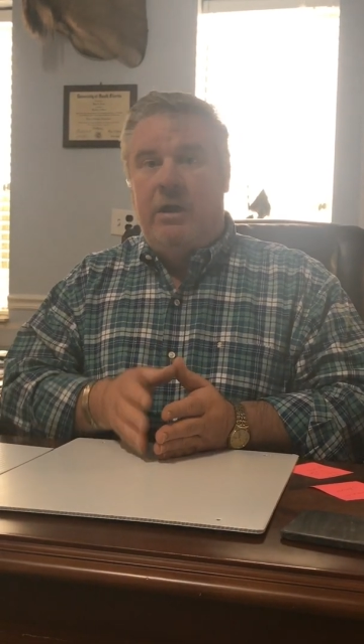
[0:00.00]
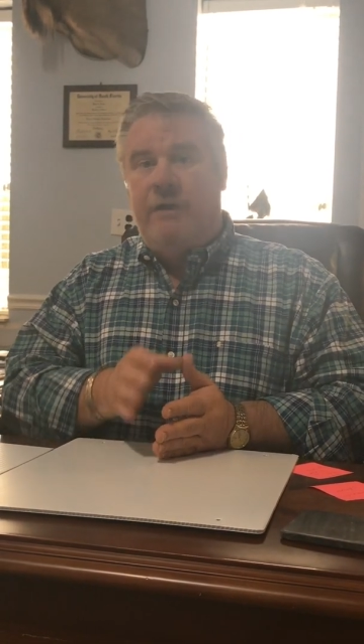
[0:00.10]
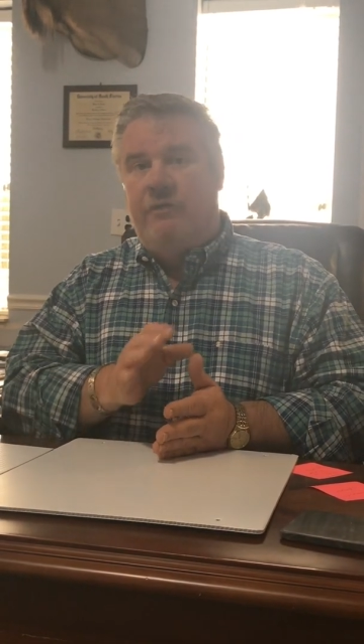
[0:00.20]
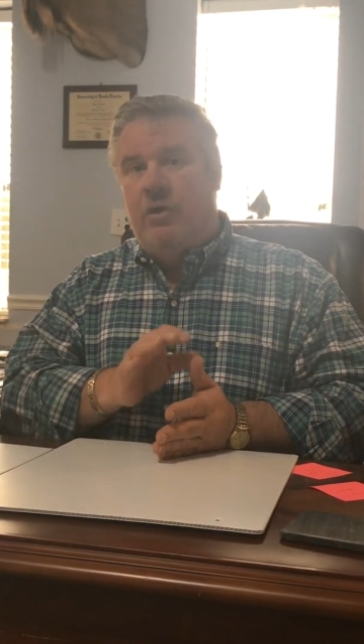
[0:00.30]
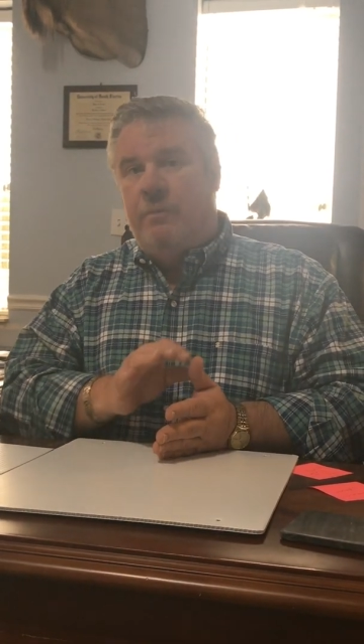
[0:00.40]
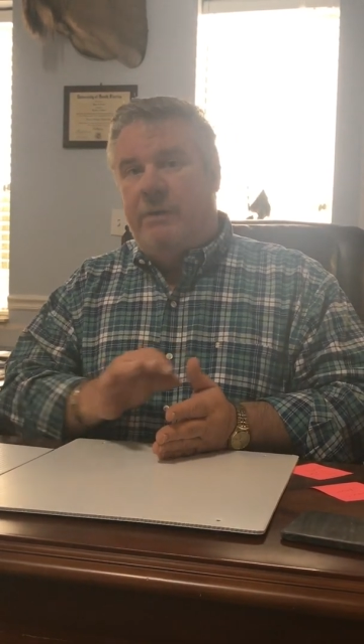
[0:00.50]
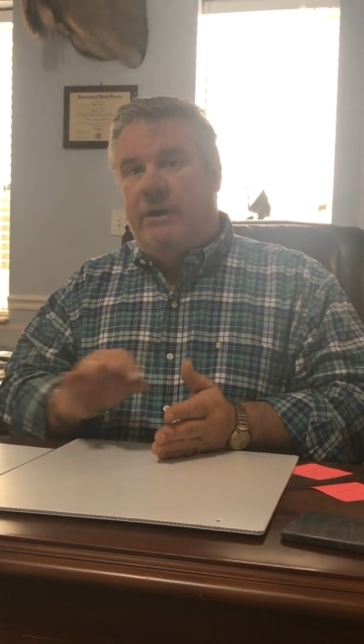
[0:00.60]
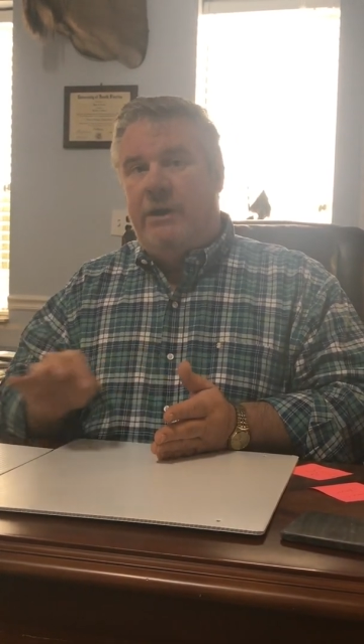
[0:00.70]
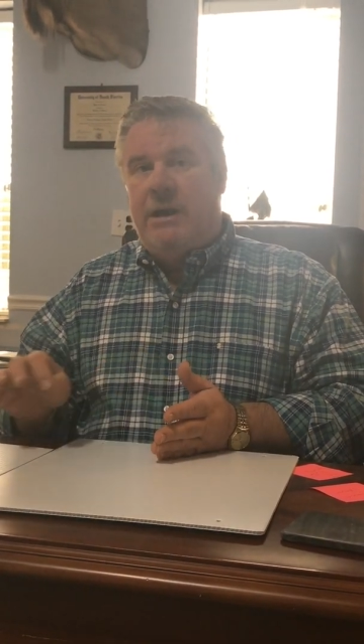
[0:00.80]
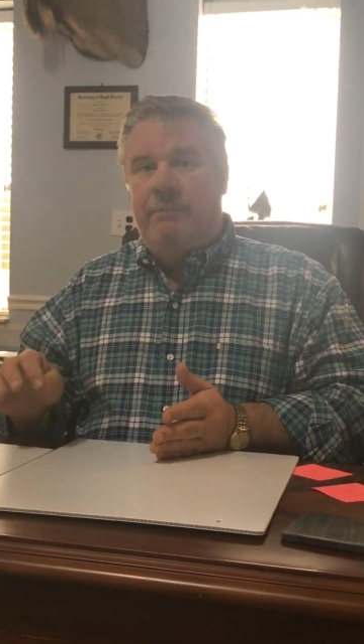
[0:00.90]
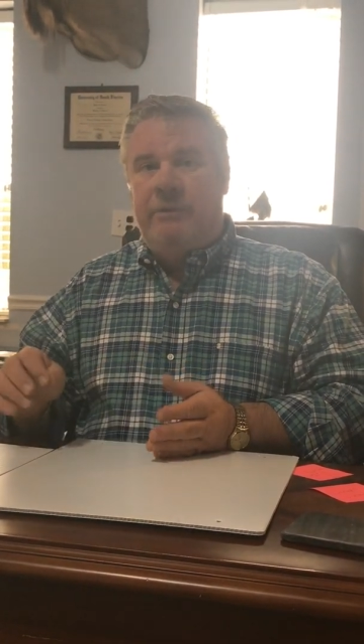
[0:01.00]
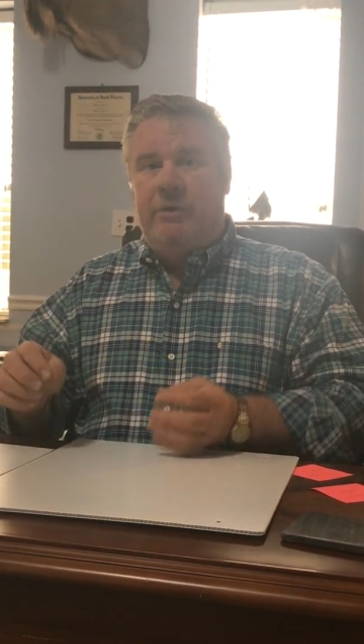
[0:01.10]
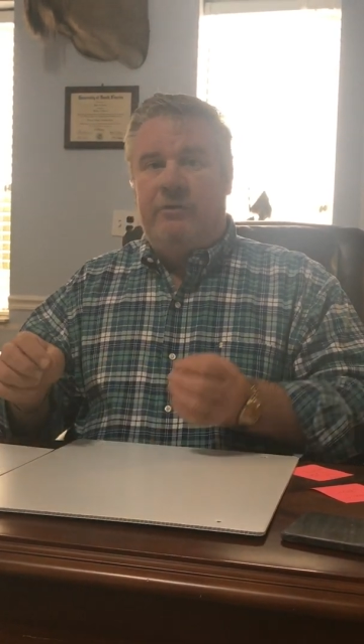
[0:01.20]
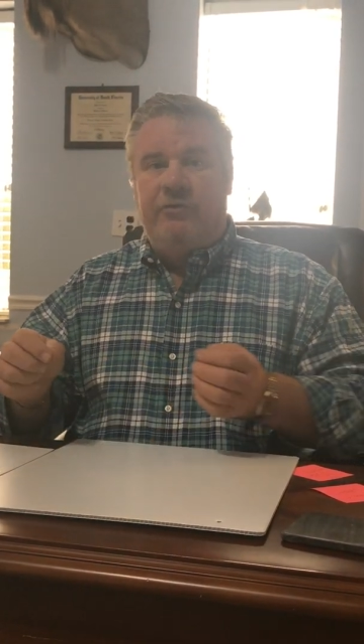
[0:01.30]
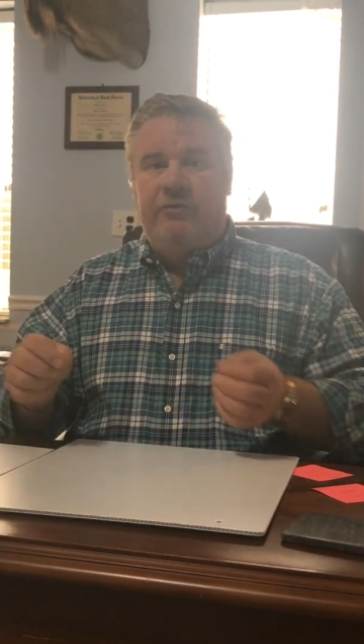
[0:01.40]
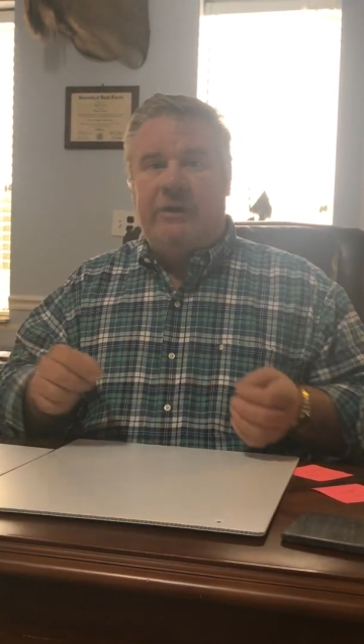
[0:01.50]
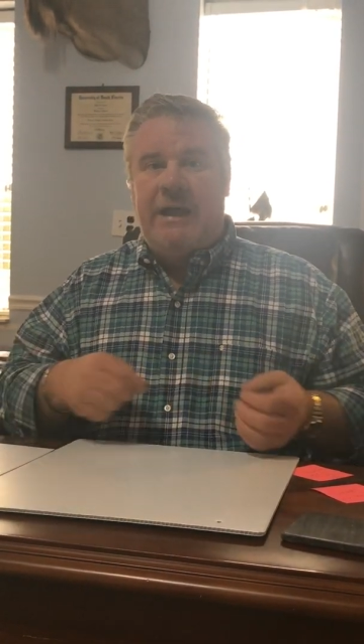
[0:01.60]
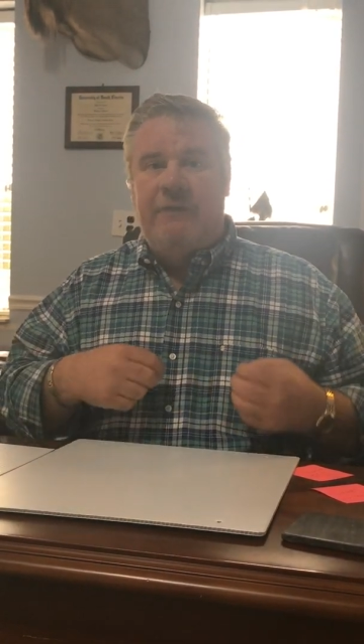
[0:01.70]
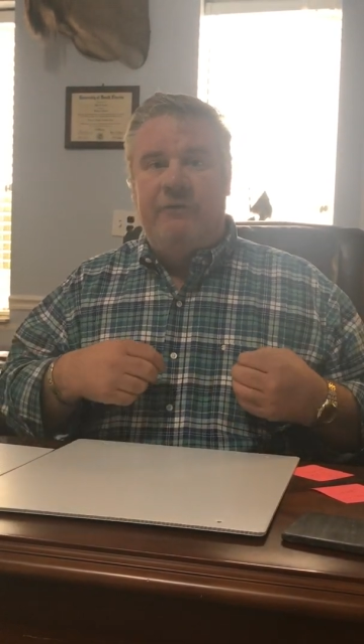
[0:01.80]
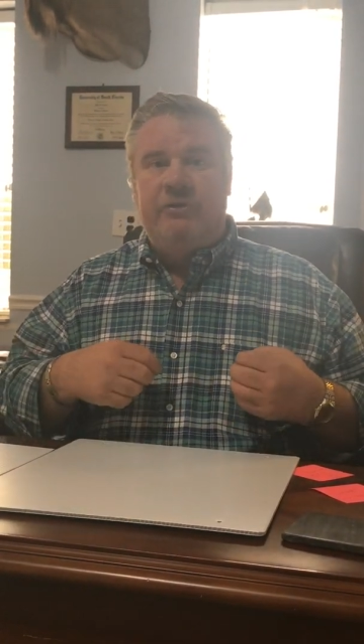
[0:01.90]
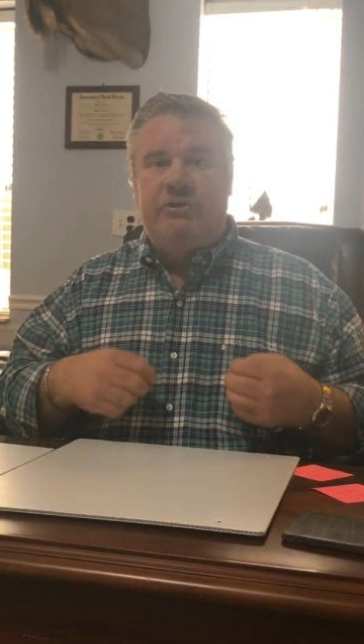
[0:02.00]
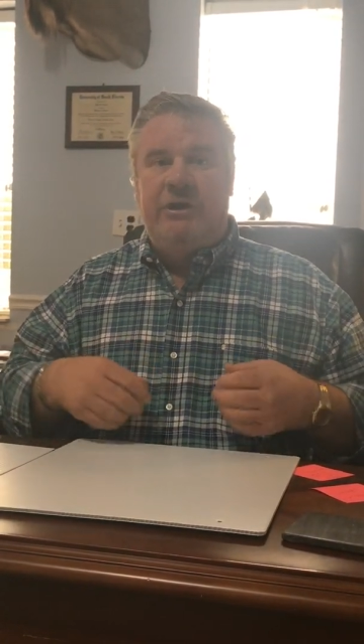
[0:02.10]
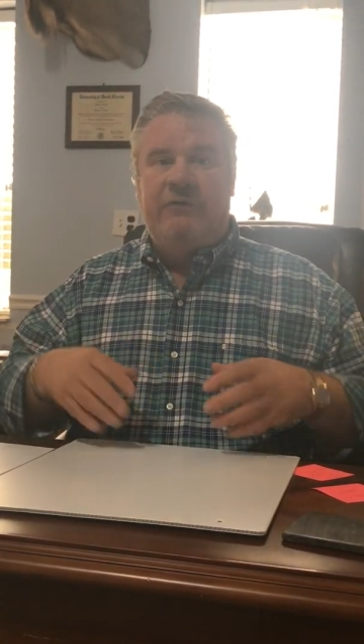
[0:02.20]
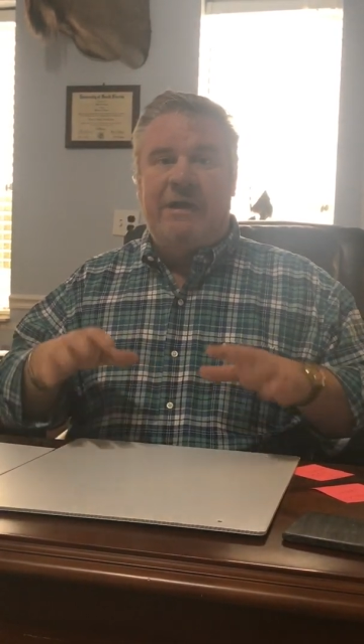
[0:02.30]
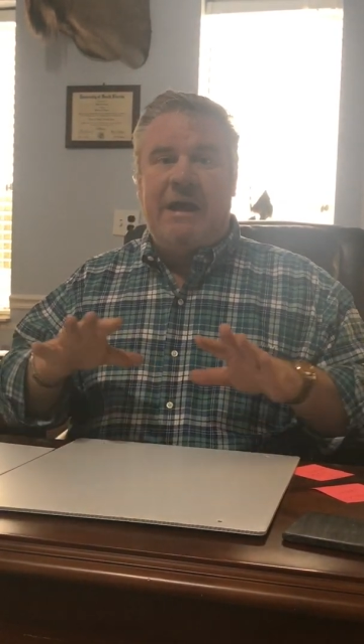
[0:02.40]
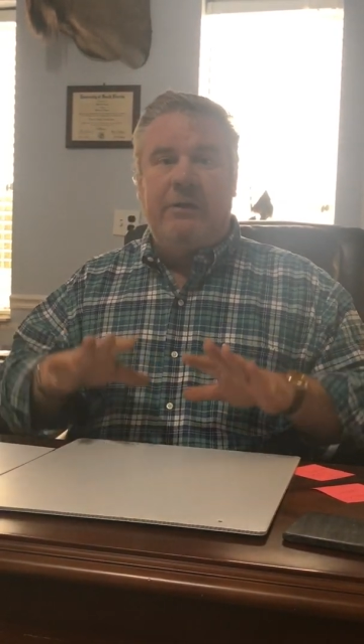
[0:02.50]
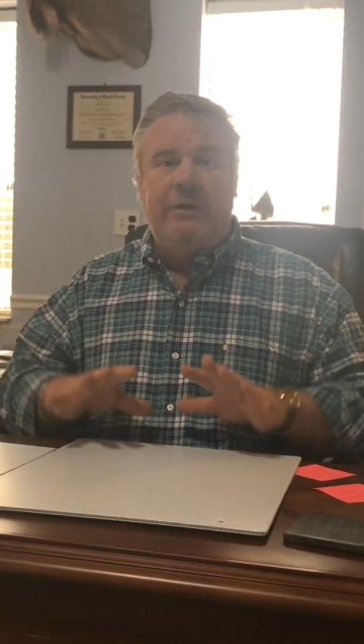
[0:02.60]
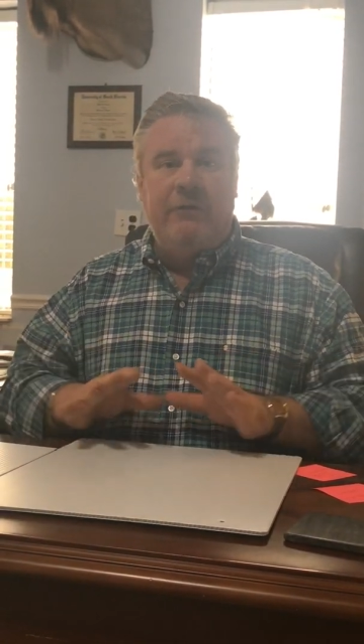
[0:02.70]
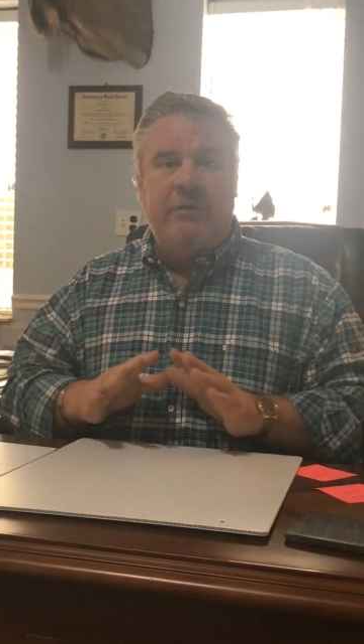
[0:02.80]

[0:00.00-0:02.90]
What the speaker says: If you open it up, you can just slide a few sheets out. It's